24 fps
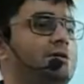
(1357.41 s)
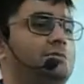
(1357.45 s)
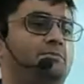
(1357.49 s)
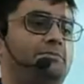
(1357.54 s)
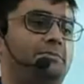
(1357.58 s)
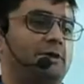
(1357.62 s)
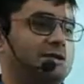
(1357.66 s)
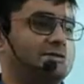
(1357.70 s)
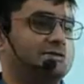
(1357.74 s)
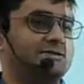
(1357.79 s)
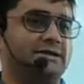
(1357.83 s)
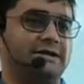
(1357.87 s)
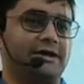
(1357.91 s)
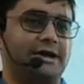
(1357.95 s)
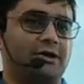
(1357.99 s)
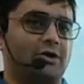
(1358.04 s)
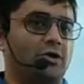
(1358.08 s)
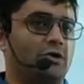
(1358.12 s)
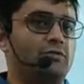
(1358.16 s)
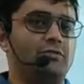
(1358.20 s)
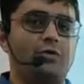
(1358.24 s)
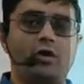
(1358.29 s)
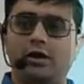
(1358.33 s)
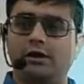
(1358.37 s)
President.
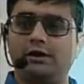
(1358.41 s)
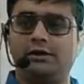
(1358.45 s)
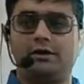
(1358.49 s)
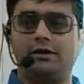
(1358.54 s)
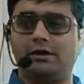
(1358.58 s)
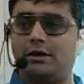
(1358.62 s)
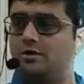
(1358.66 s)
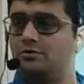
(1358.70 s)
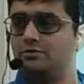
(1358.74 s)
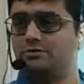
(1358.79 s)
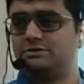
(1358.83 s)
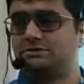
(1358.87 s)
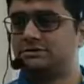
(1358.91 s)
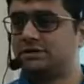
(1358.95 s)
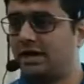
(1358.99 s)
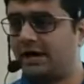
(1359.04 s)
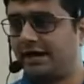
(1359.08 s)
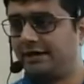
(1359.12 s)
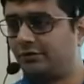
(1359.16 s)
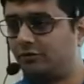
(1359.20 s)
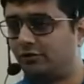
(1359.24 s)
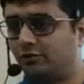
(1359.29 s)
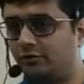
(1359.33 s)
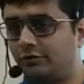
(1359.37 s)
On what grounds? I
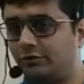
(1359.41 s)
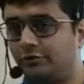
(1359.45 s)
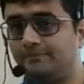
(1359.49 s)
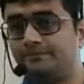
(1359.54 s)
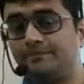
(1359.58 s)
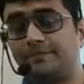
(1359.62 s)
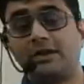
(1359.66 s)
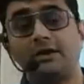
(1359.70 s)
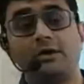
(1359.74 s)
told you.